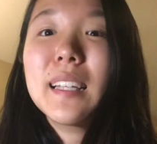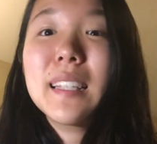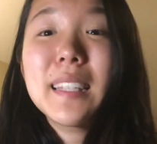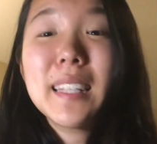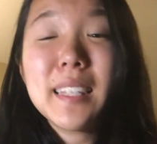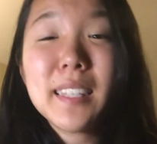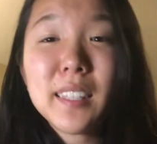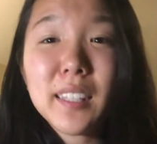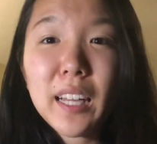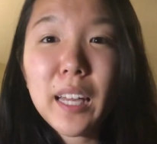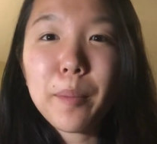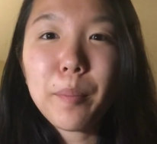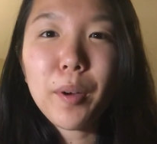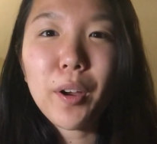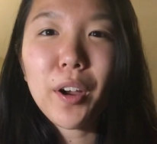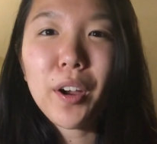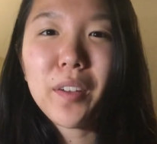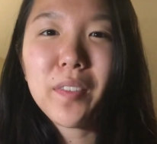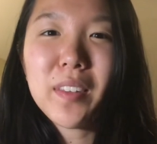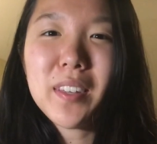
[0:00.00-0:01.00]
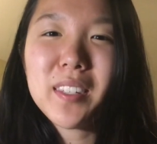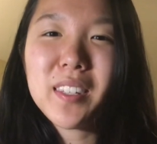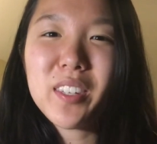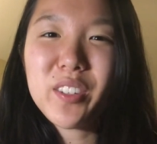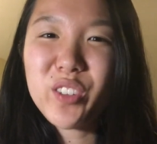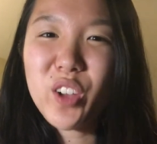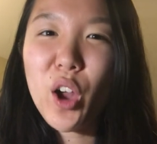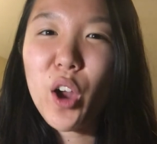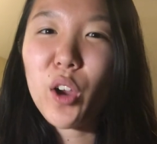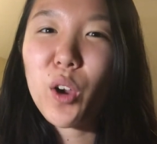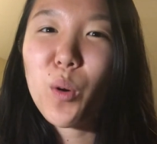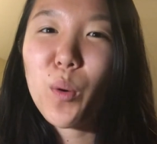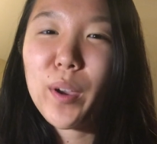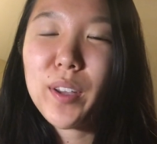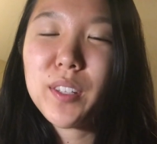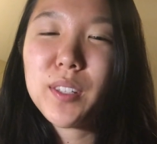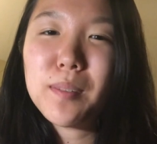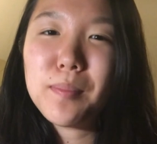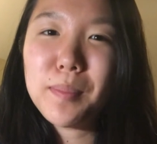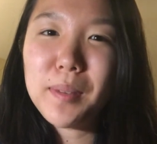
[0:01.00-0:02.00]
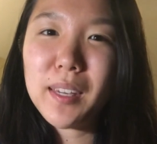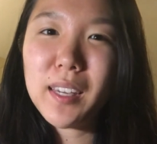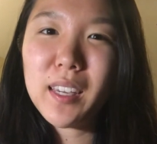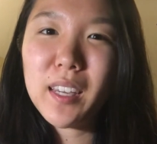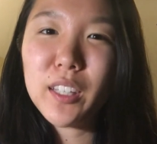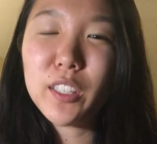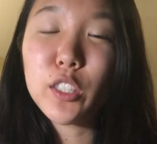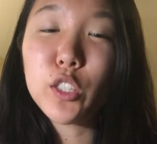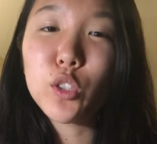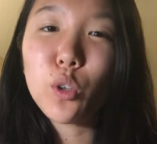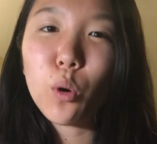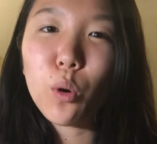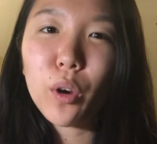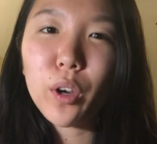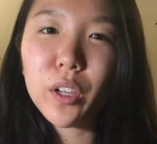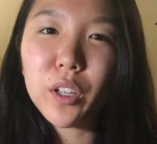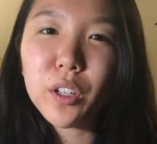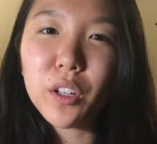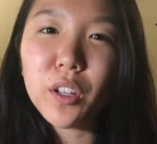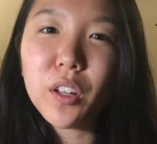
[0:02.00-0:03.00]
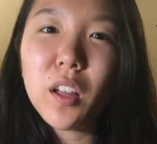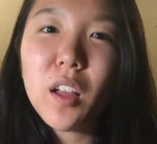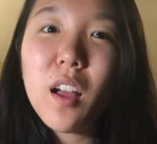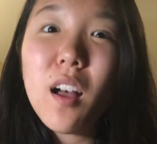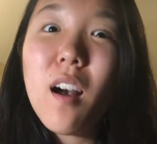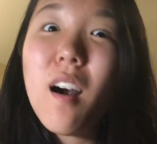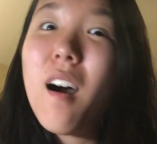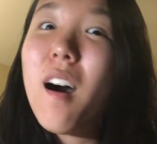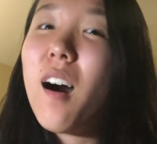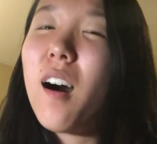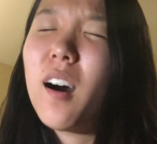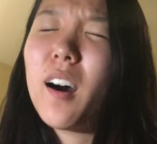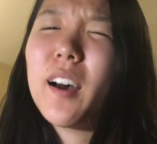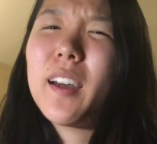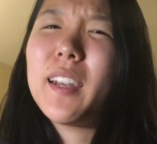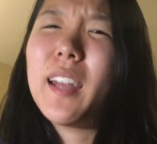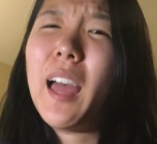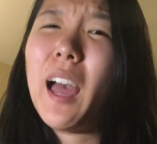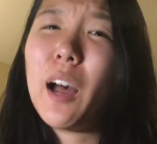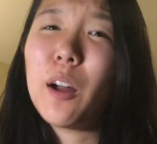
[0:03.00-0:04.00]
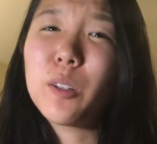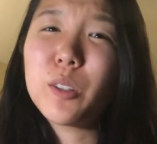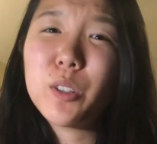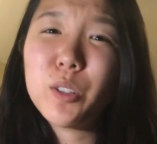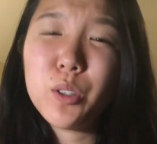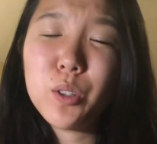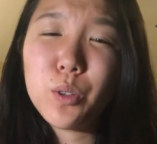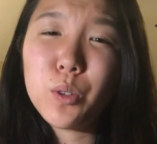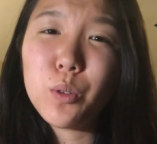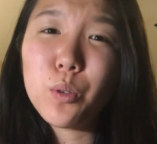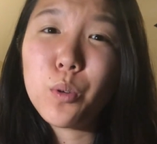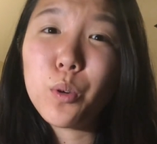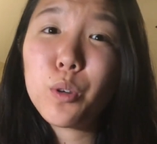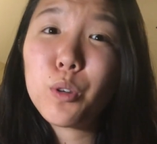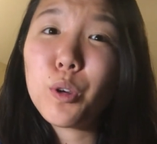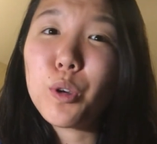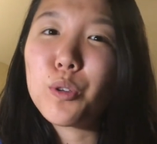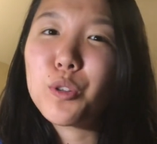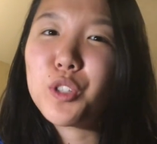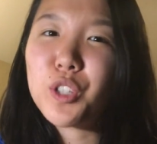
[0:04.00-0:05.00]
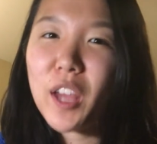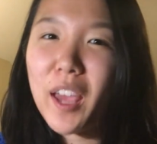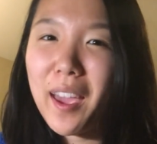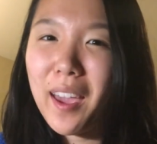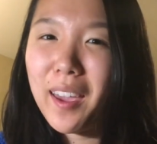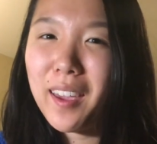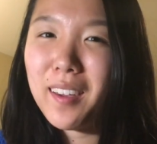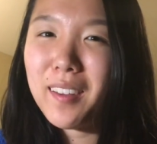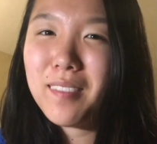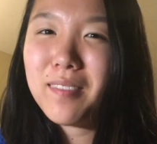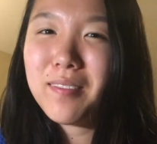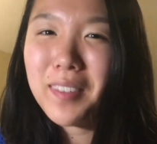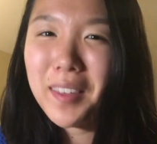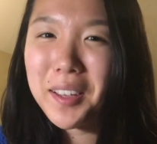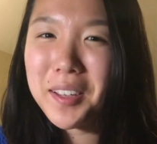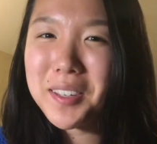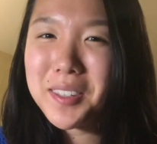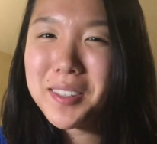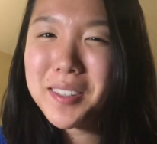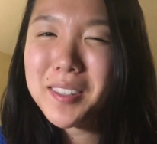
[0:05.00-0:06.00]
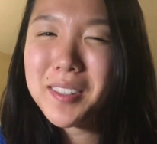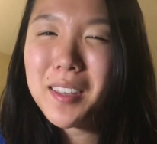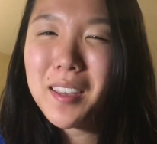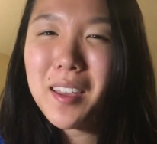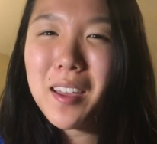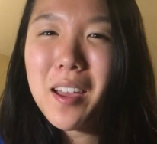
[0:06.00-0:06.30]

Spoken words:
Disclaimer, this is not going to be a tutorial on how to crochet this.